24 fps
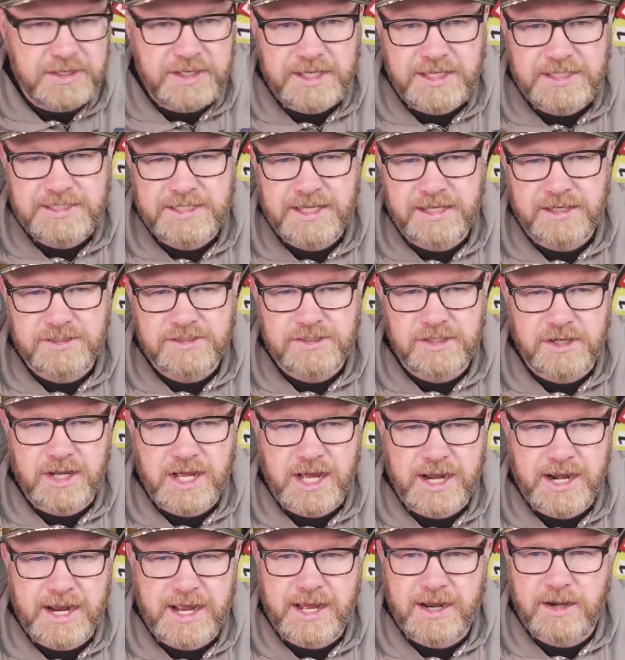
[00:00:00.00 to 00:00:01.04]
the details are
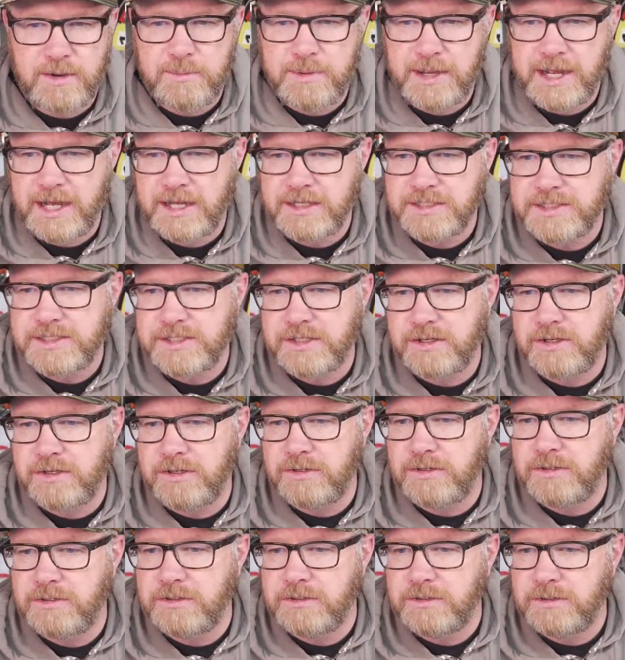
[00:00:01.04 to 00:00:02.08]
not out about,
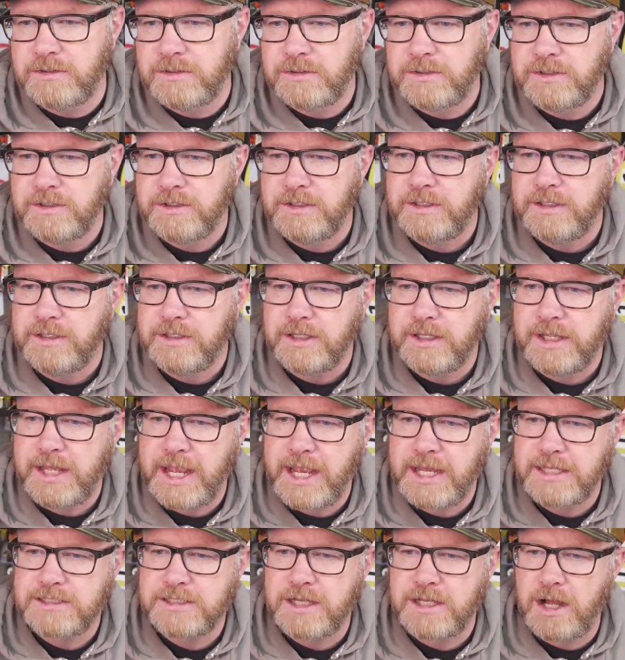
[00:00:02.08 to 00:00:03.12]
so
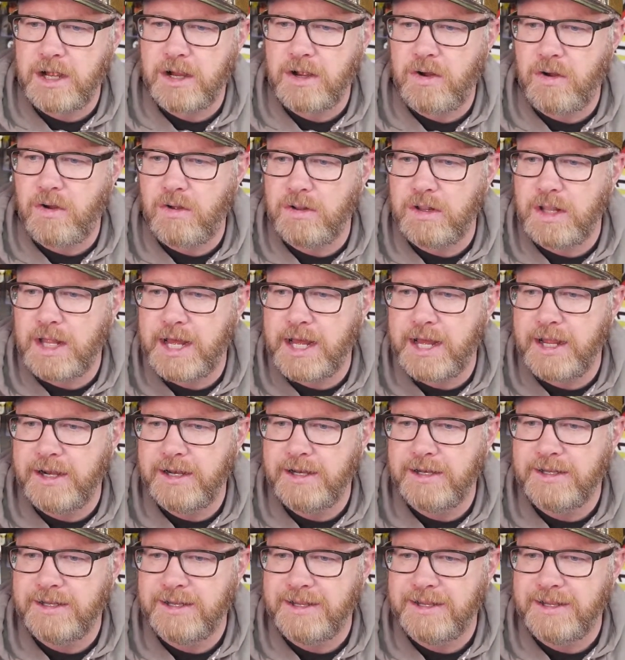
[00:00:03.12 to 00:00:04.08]
can't talk a whole lot.